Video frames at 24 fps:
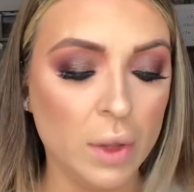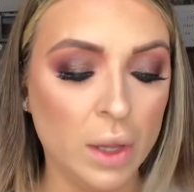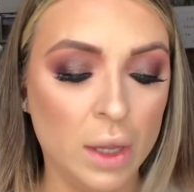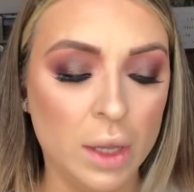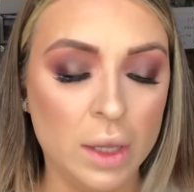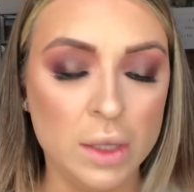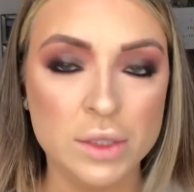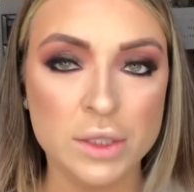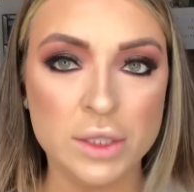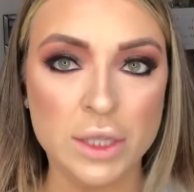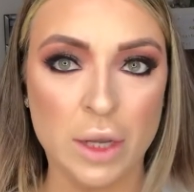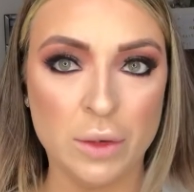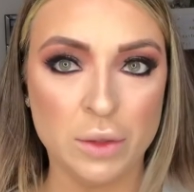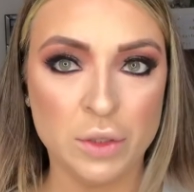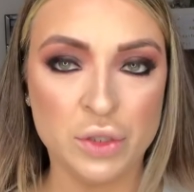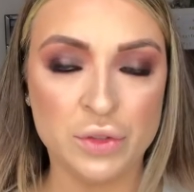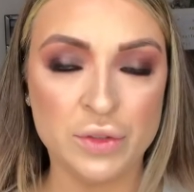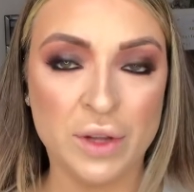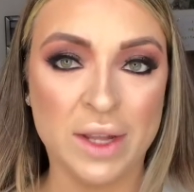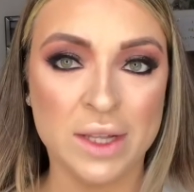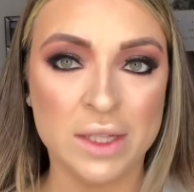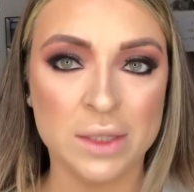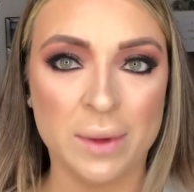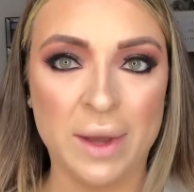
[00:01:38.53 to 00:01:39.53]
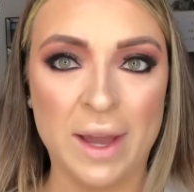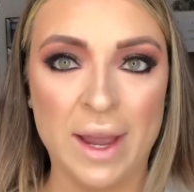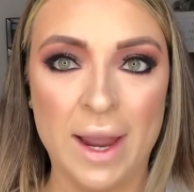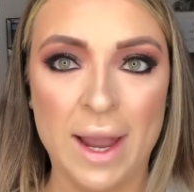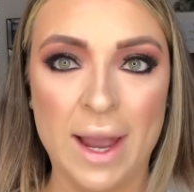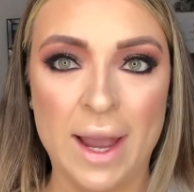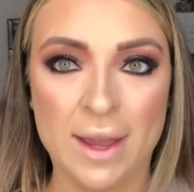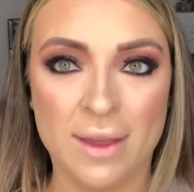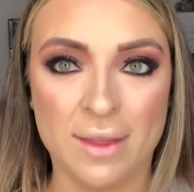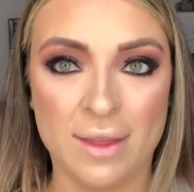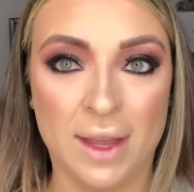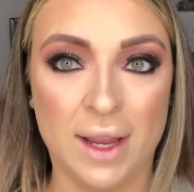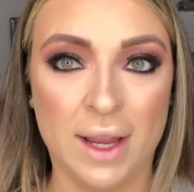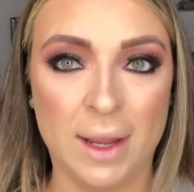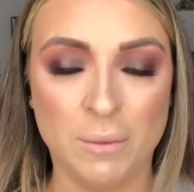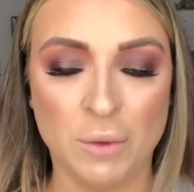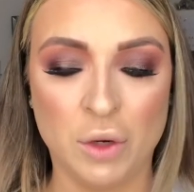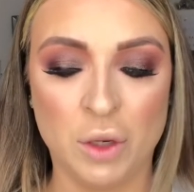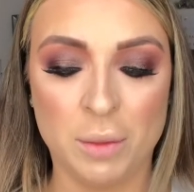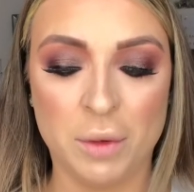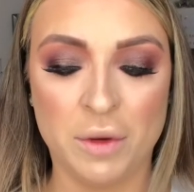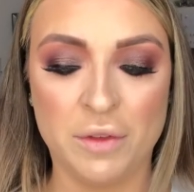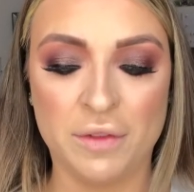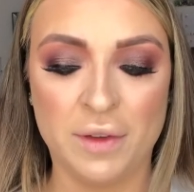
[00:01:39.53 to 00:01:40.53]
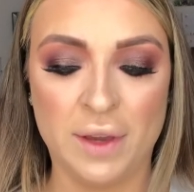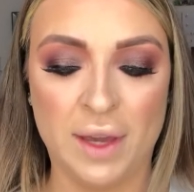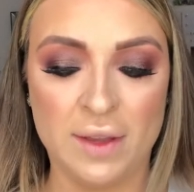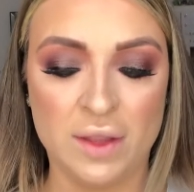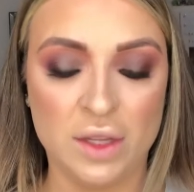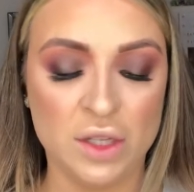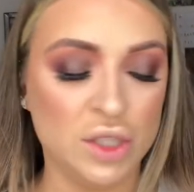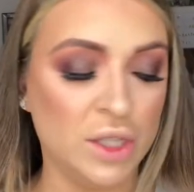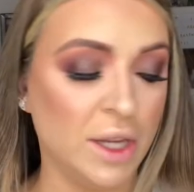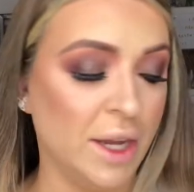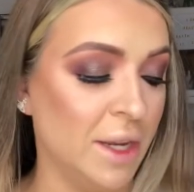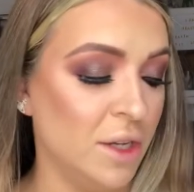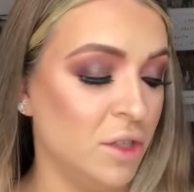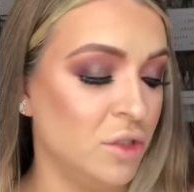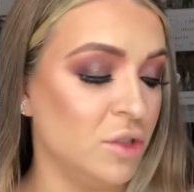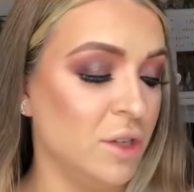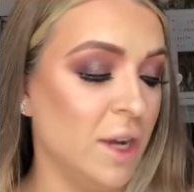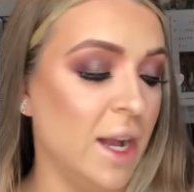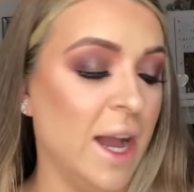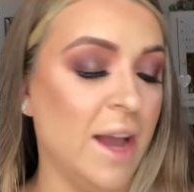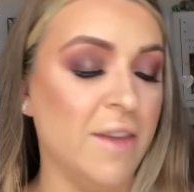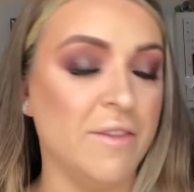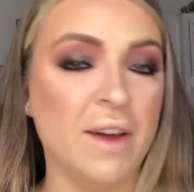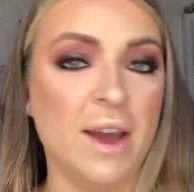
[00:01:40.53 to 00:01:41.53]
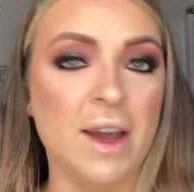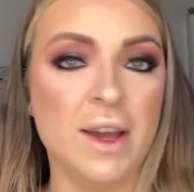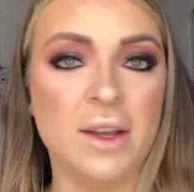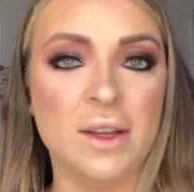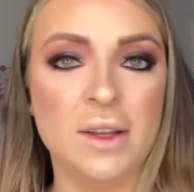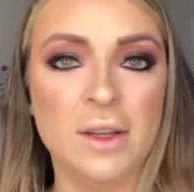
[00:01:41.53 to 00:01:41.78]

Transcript: So straight away, I think I'm going to prefer the shade Driver.